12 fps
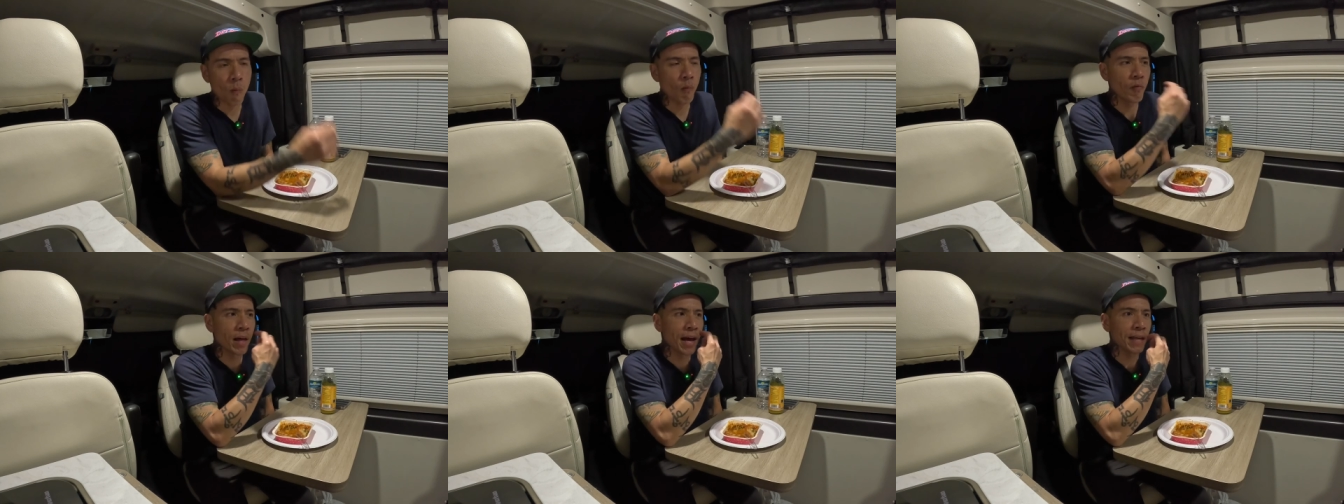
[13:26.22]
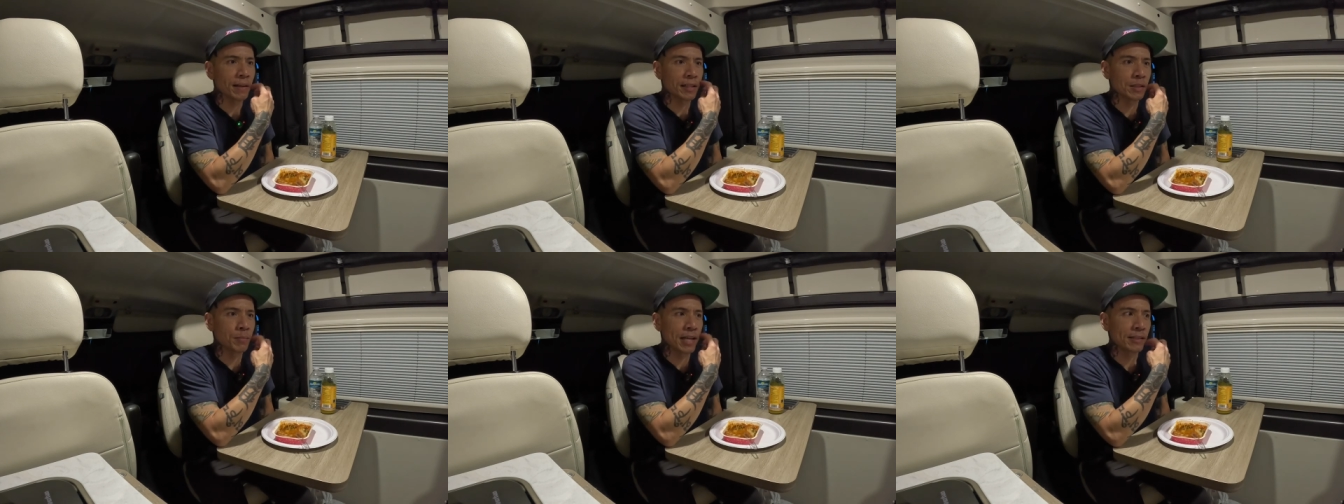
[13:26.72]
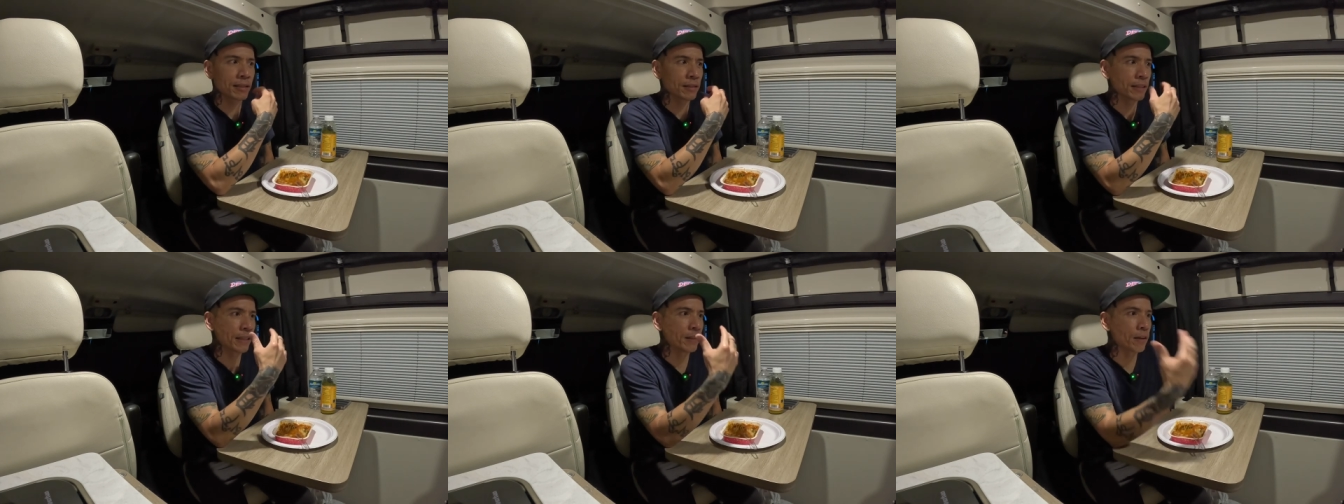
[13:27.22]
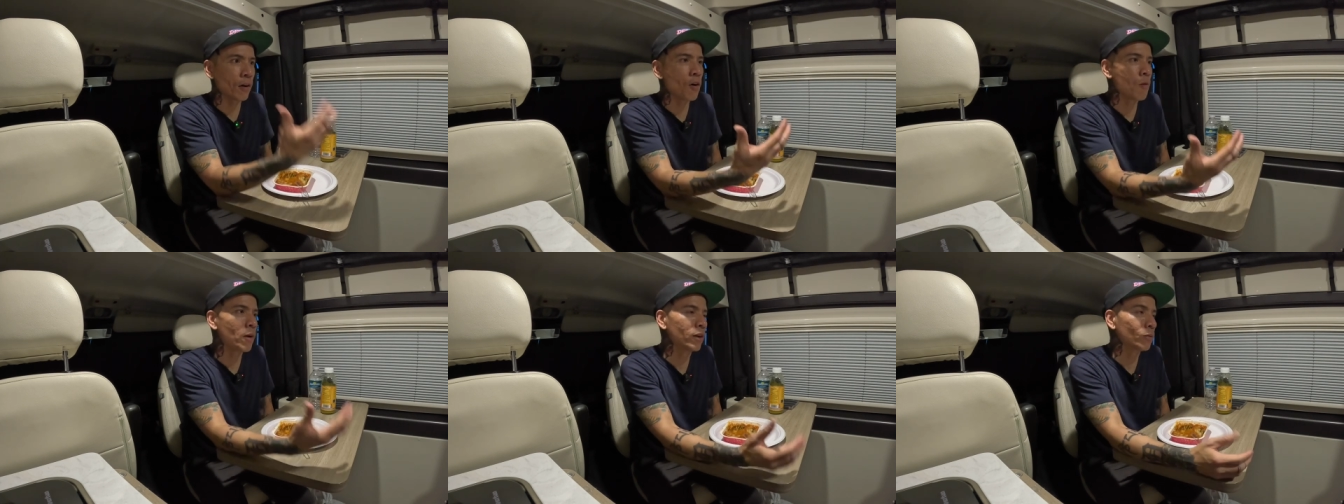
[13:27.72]
that is basically a
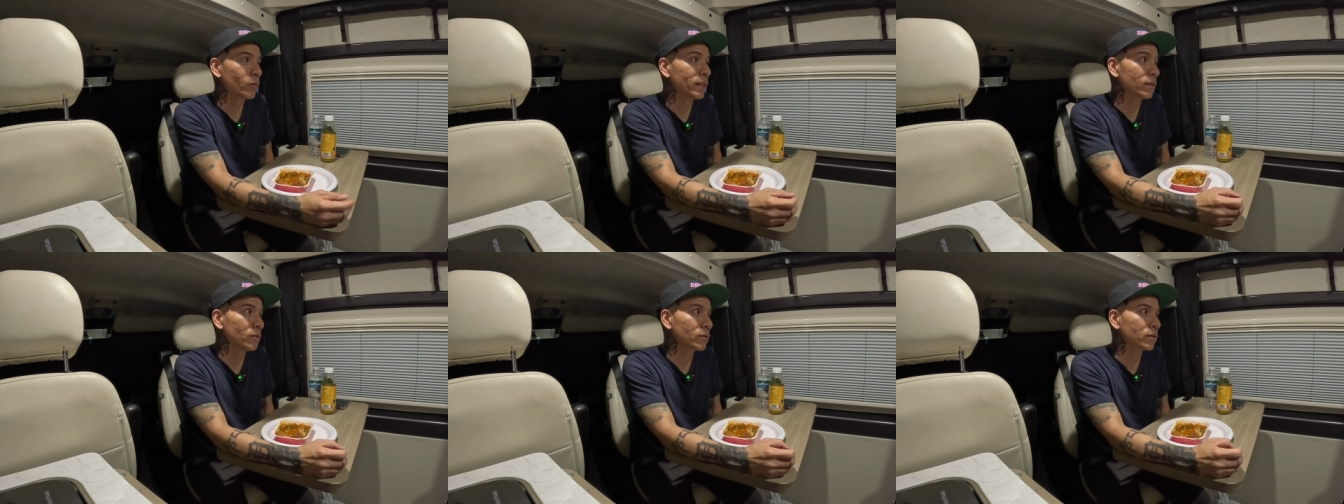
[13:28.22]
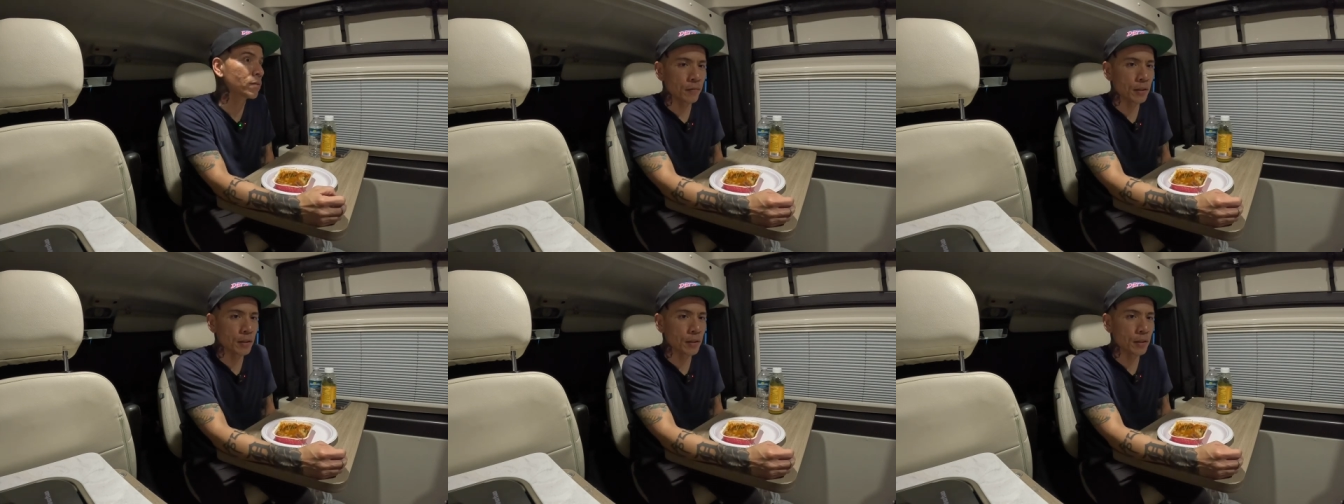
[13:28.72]
home on wheels